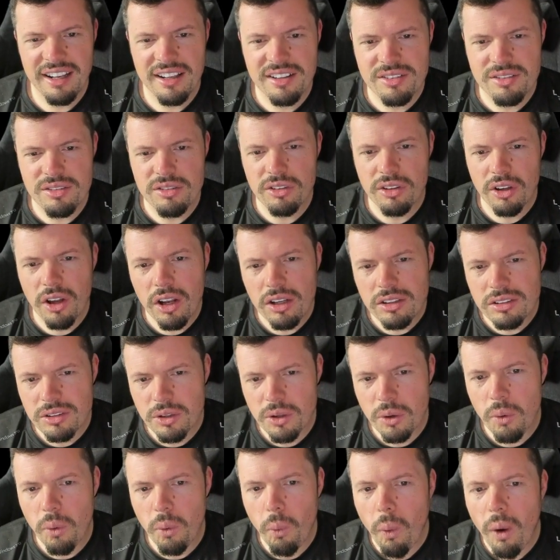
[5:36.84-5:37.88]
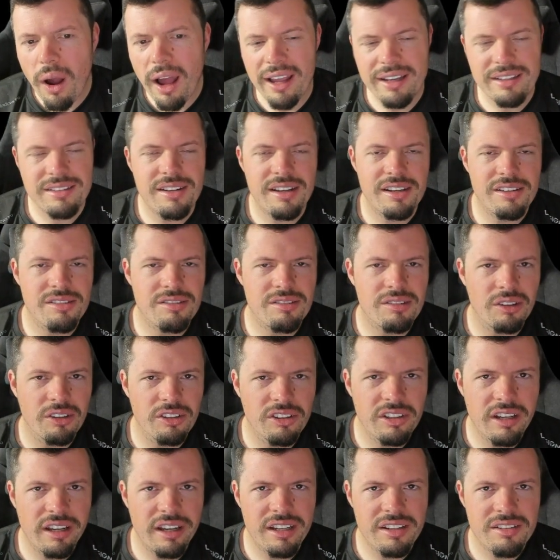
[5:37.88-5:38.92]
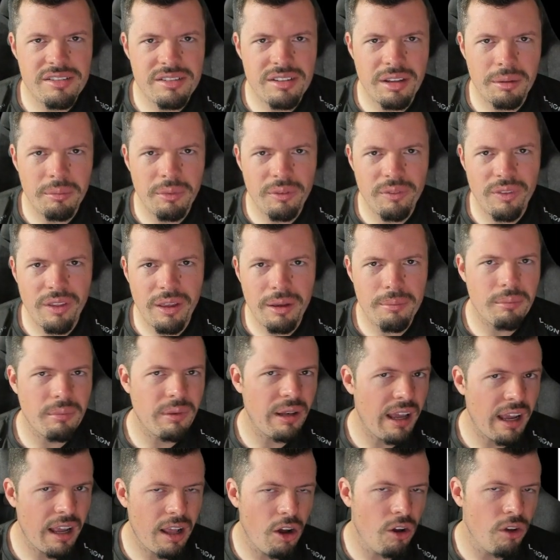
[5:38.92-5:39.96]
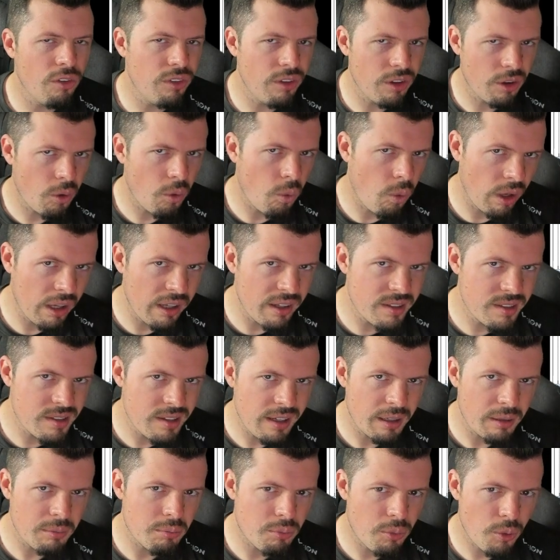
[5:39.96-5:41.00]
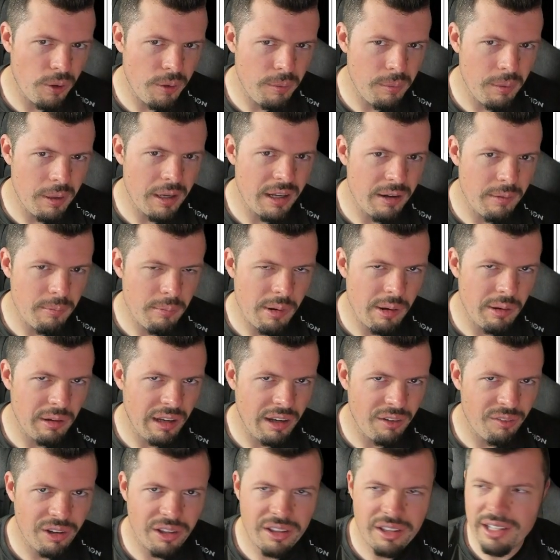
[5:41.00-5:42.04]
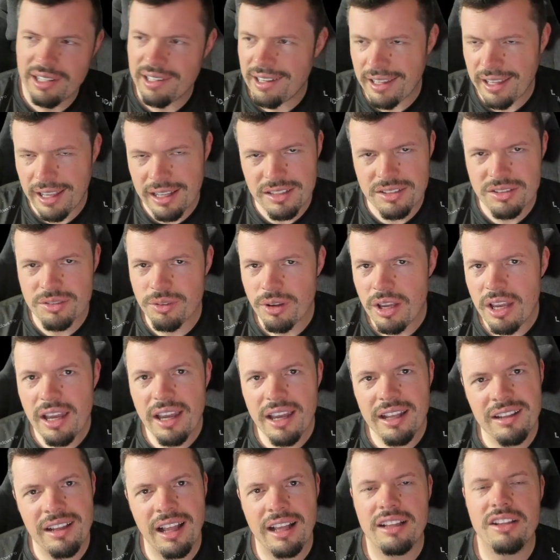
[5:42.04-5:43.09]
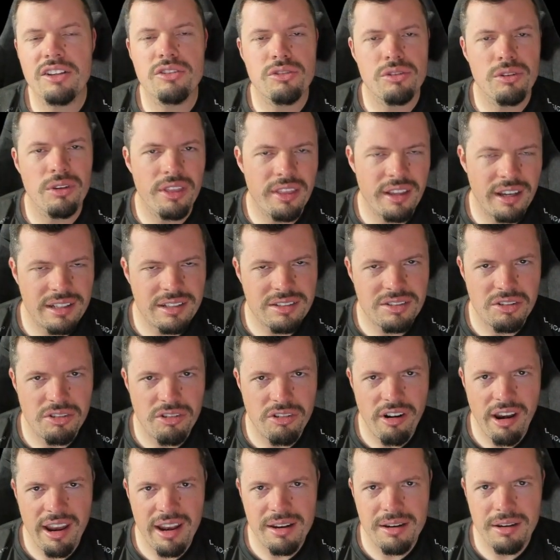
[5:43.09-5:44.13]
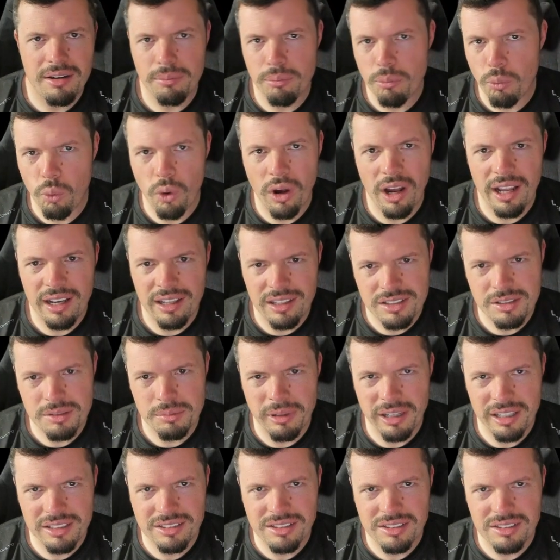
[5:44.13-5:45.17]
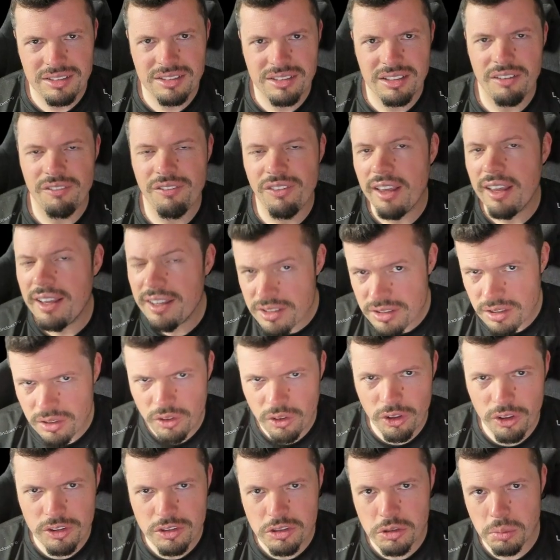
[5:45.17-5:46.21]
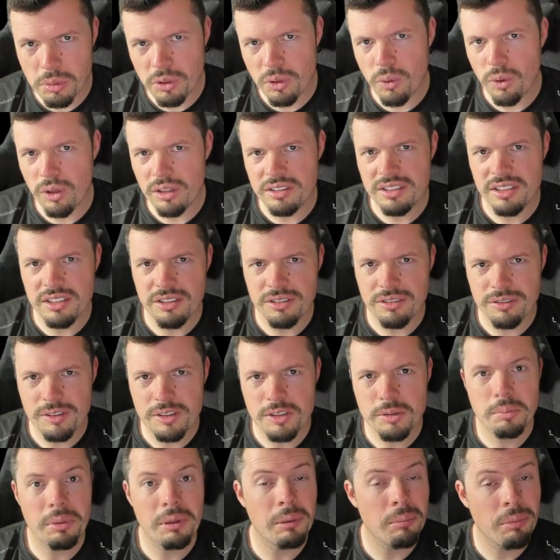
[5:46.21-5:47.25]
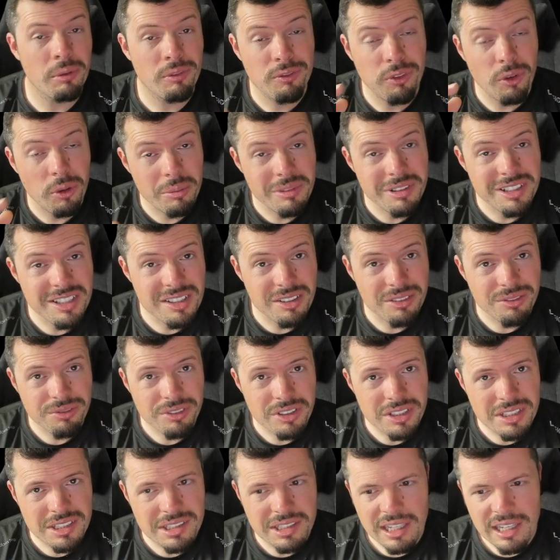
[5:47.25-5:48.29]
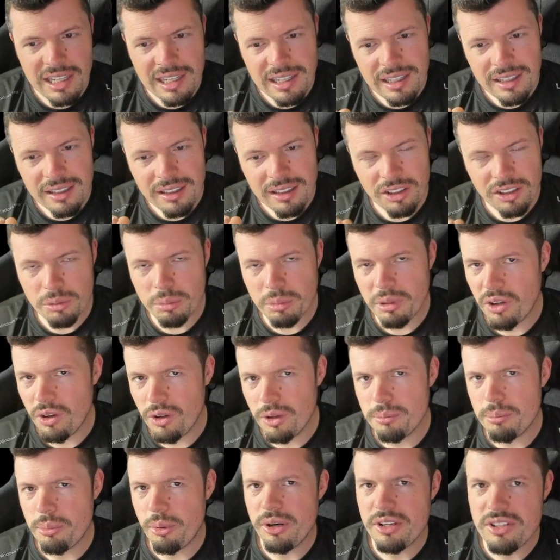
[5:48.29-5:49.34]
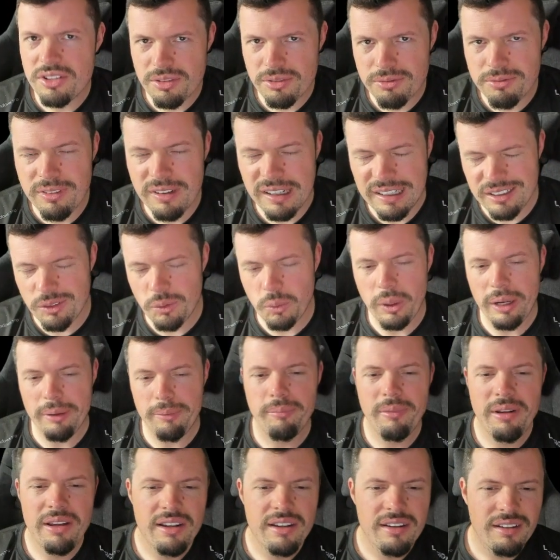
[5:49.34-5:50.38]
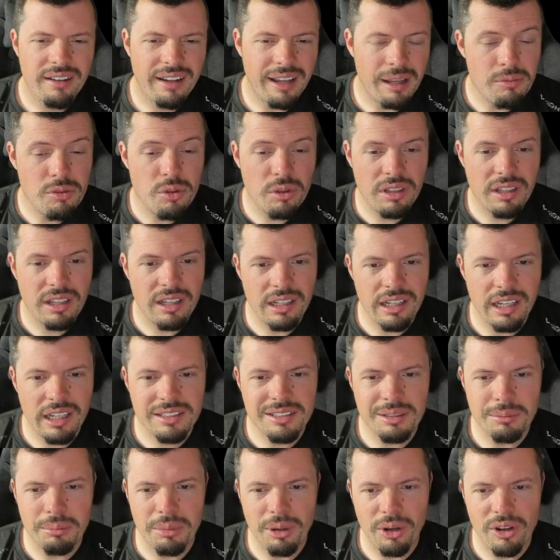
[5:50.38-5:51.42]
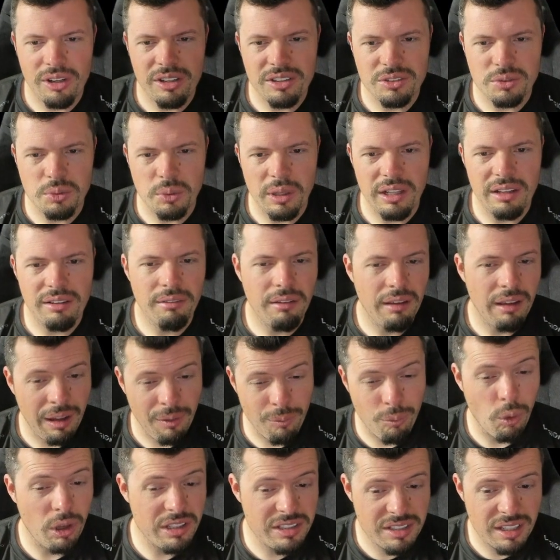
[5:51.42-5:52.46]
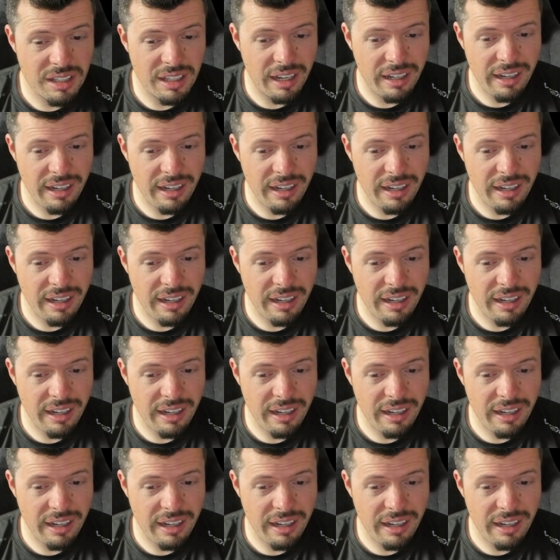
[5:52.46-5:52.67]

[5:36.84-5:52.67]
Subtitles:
It's not quite as good as some of them, like on the quality and premium and everything like that, as like the 2,000 Rand wireless mouse and stuff. There is a noticeable quality difference, but a performance difference, you'll be hard pressed to find one. Comes with a connecting block as well. I once